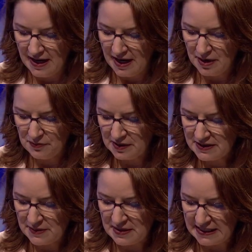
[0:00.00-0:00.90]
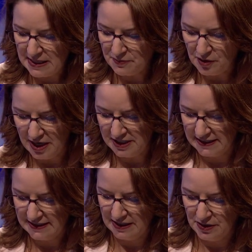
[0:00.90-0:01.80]
what are some of the key
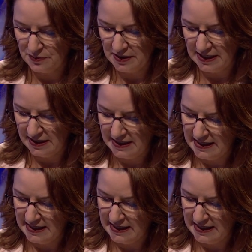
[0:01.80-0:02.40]
projects that you're working on